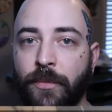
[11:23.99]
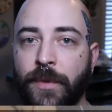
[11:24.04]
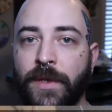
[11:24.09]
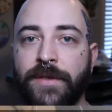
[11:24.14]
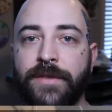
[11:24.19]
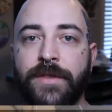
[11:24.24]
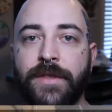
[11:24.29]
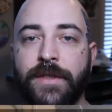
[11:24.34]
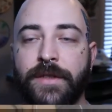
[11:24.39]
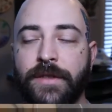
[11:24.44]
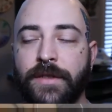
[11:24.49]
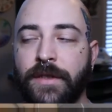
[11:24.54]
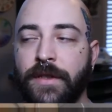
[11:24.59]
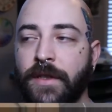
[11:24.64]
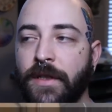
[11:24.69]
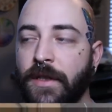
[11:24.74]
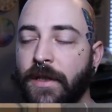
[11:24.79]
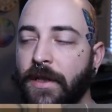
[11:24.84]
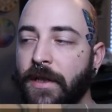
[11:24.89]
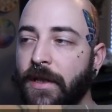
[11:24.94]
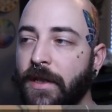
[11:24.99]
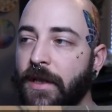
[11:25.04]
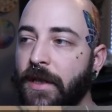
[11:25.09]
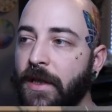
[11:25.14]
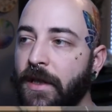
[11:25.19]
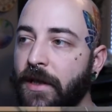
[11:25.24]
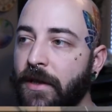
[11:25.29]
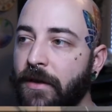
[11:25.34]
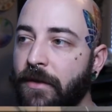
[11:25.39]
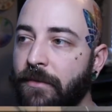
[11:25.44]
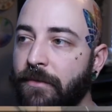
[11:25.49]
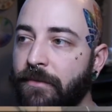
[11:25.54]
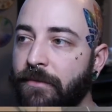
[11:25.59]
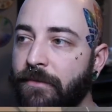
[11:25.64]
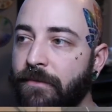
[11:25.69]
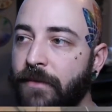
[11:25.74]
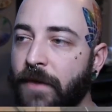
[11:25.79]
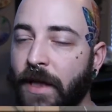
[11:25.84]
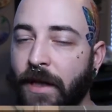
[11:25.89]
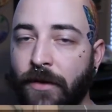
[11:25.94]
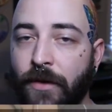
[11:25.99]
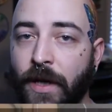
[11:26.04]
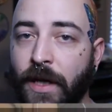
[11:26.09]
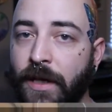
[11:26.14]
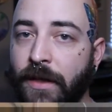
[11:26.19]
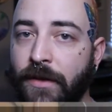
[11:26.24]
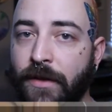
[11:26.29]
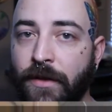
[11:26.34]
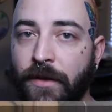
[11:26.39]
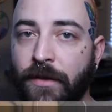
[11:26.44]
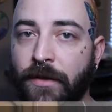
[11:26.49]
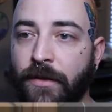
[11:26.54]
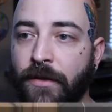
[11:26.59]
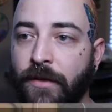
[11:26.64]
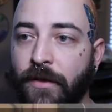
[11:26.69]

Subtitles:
business. Now, granted, there